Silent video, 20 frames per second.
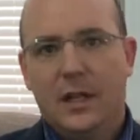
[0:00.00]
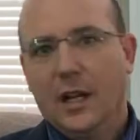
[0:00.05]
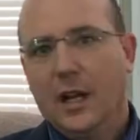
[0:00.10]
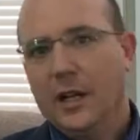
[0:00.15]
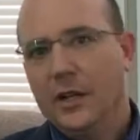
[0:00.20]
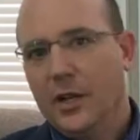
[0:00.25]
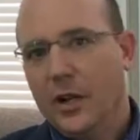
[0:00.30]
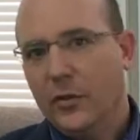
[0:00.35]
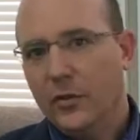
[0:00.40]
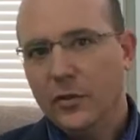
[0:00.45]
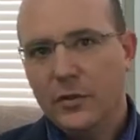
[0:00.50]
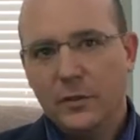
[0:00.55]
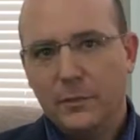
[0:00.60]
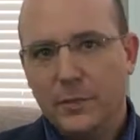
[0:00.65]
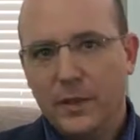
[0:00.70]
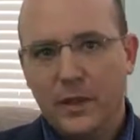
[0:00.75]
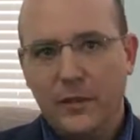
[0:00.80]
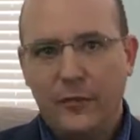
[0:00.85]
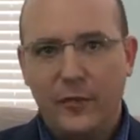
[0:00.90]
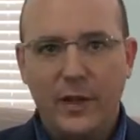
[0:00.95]
Another good
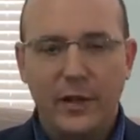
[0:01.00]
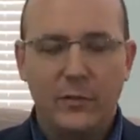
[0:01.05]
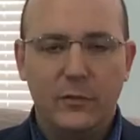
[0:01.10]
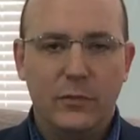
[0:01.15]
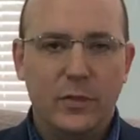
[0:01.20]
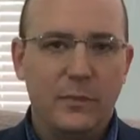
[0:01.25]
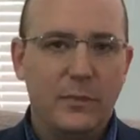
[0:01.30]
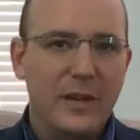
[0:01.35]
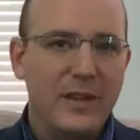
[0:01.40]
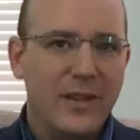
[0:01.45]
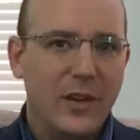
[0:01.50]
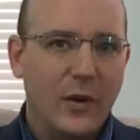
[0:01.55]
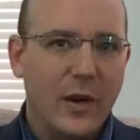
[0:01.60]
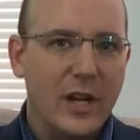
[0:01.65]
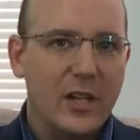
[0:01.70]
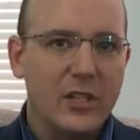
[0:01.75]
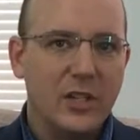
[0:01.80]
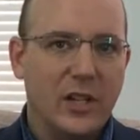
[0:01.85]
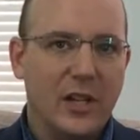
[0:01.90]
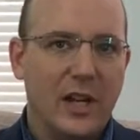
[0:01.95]
benefit would be their
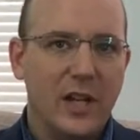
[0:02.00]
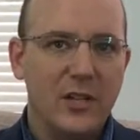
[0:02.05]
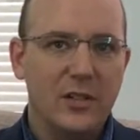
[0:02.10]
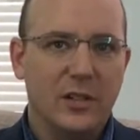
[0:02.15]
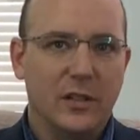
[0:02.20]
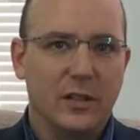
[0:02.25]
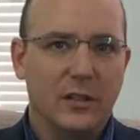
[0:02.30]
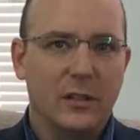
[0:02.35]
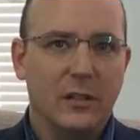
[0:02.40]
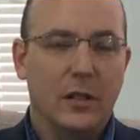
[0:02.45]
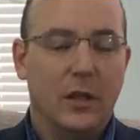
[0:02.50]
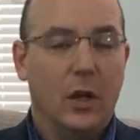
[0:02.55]
education.